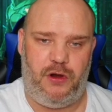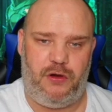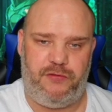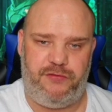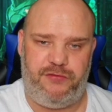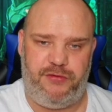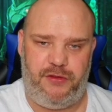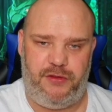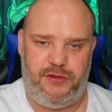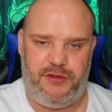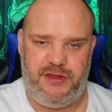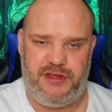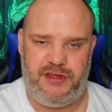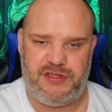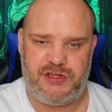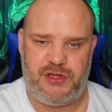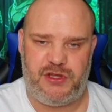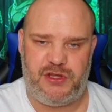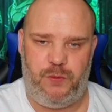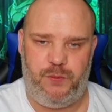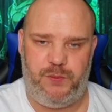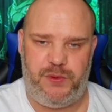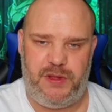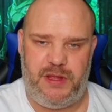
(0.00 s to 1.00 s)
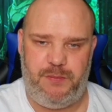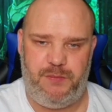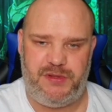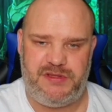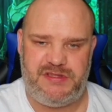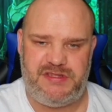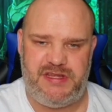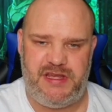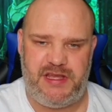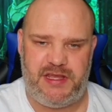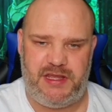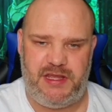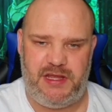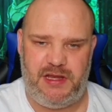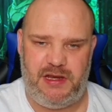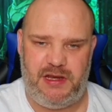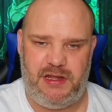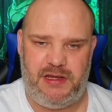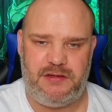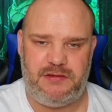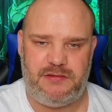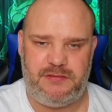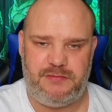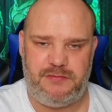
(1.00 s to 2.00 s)
of this comp in
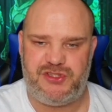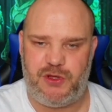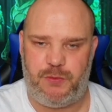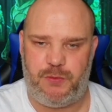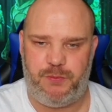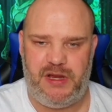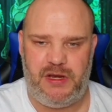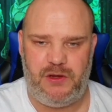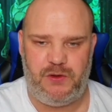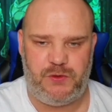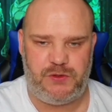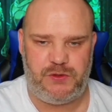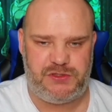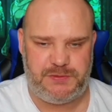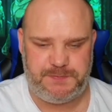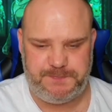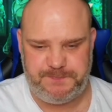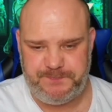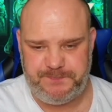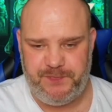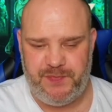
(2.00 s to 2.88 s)
particular, Zombie Lord.